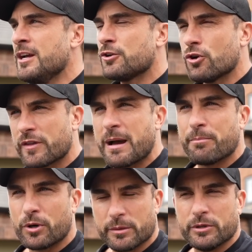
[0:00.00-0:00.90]
got that
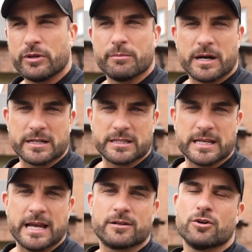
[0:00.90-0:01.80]
bodybuilding
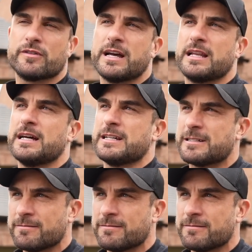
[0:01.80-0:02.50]
mindset, got that like